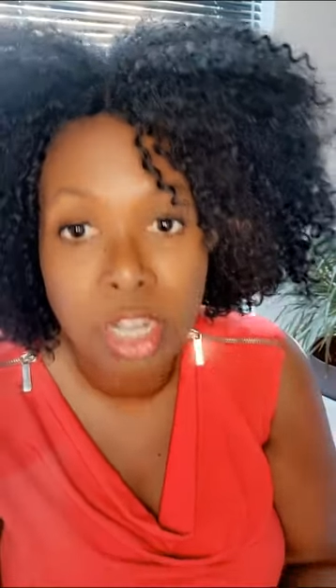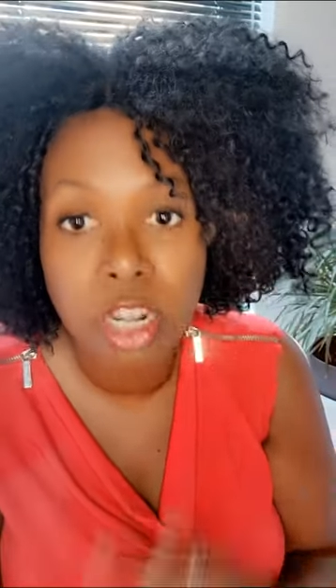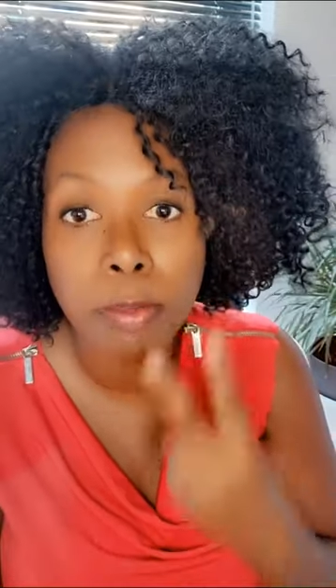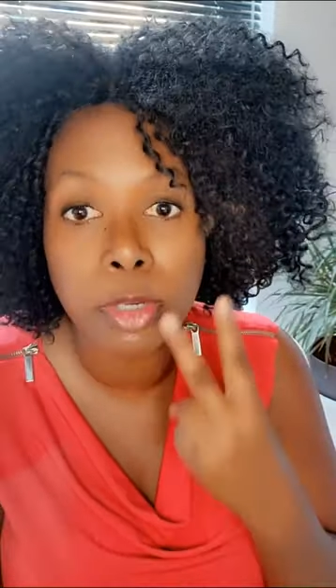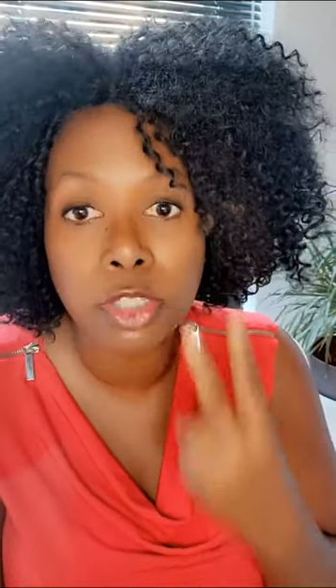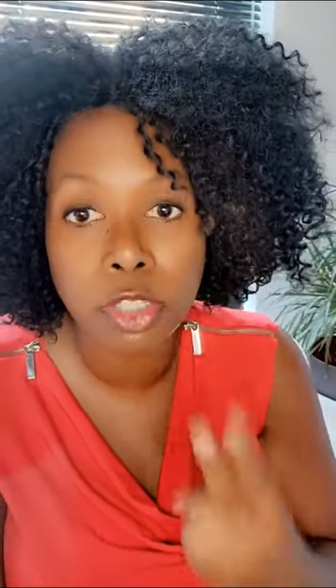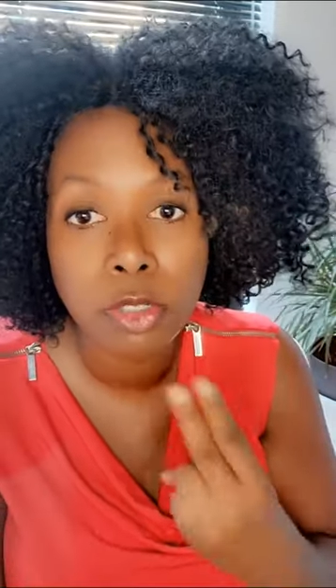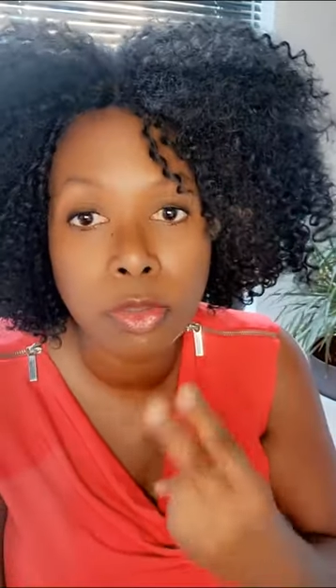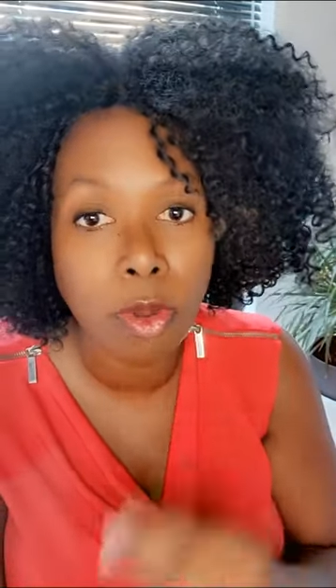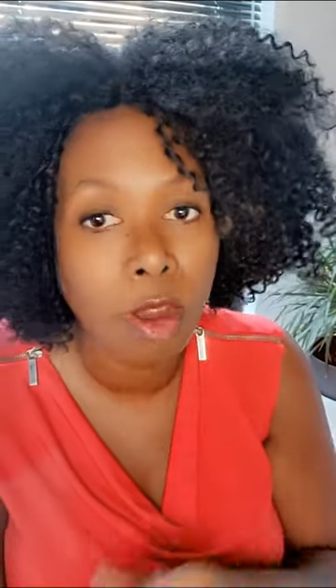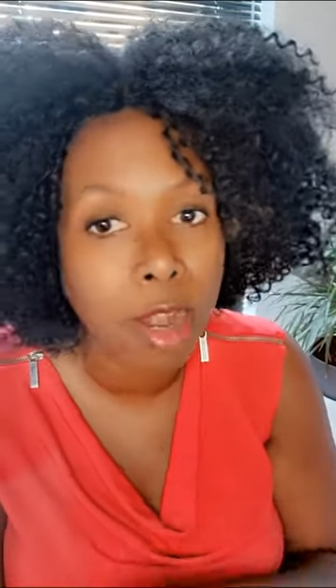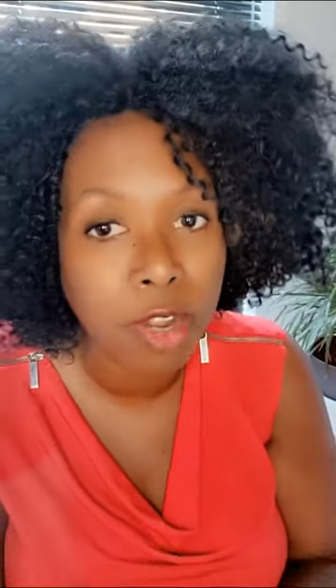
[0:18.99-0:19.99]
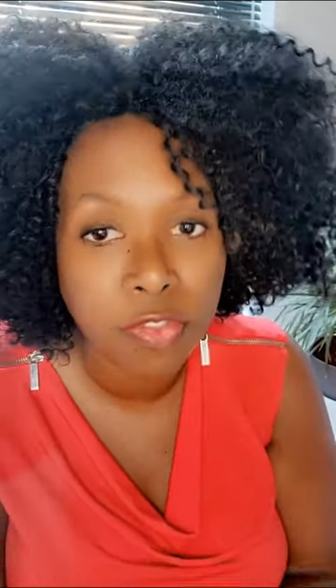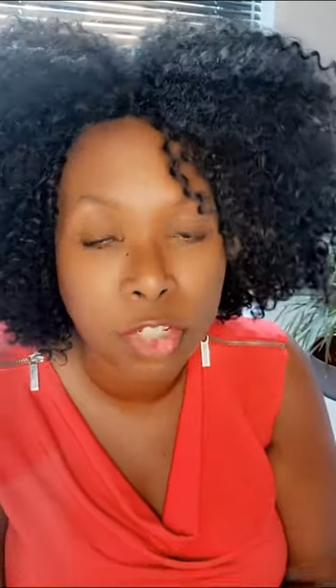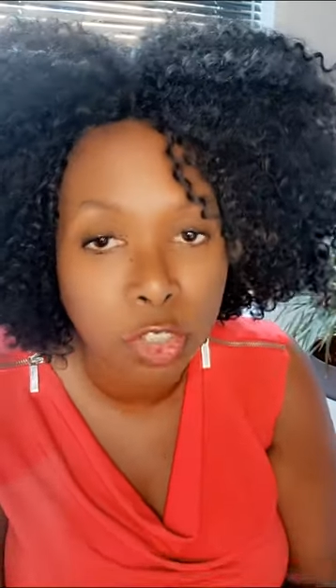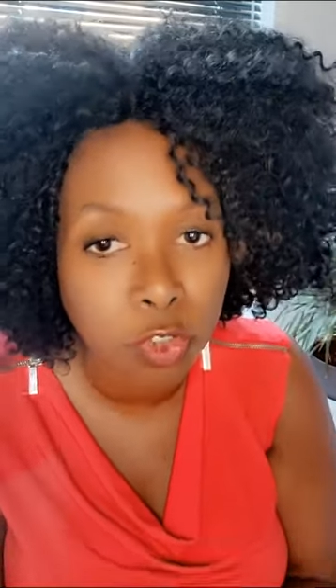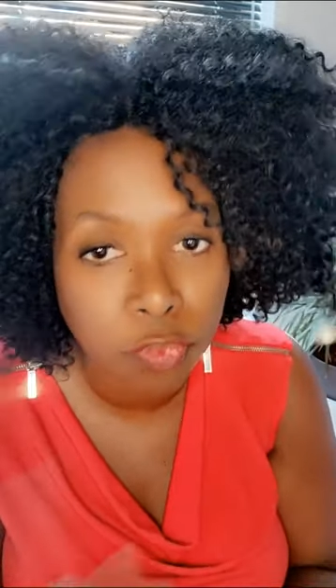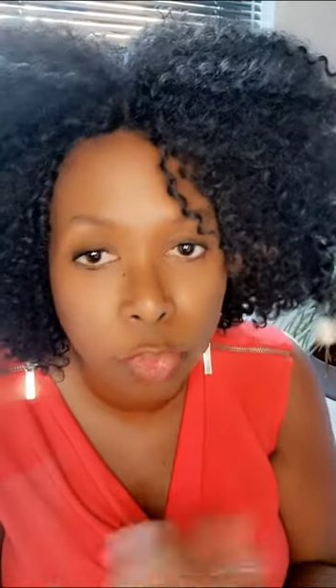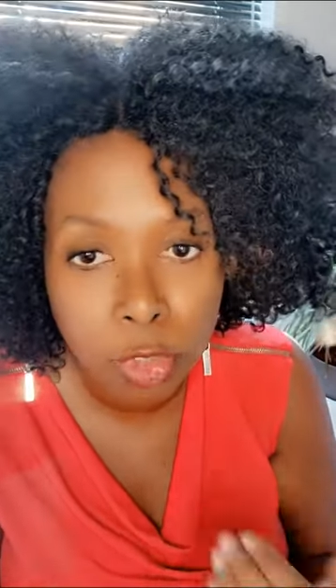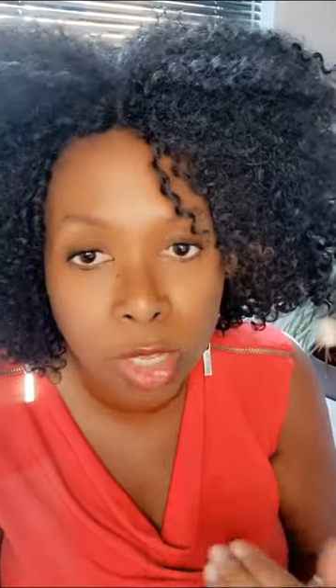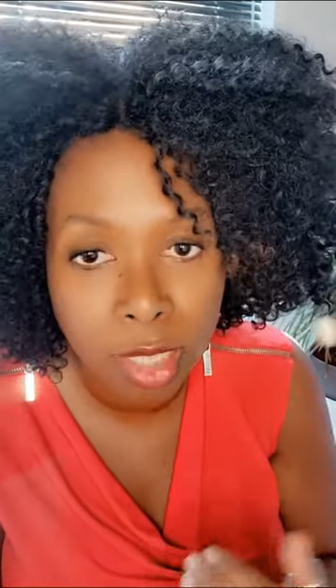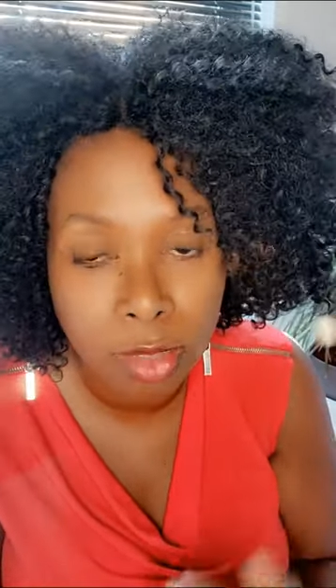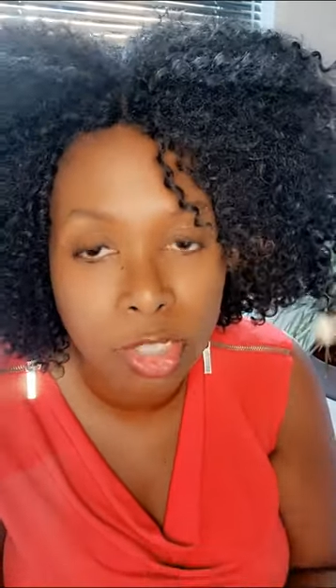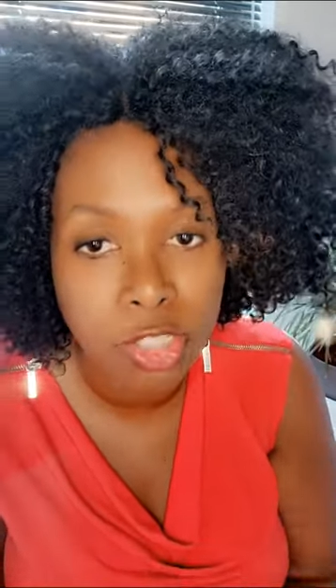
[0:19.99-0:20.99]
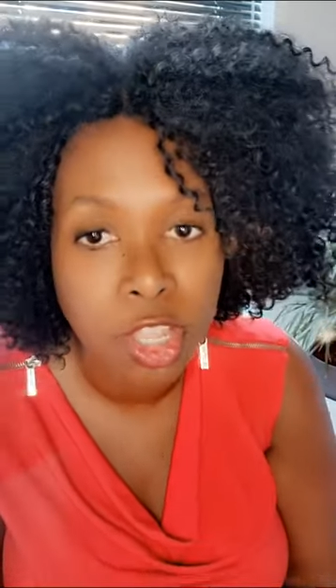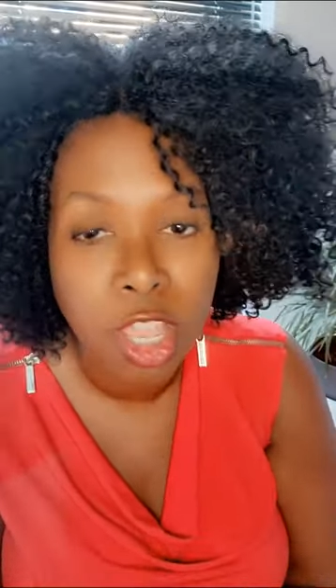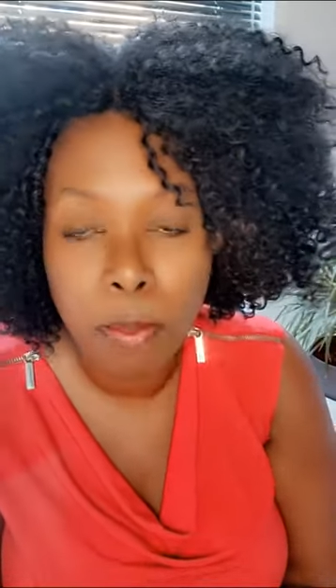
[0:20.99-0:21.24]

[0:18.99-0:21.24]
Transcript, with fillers: Number two, artificial food colorings.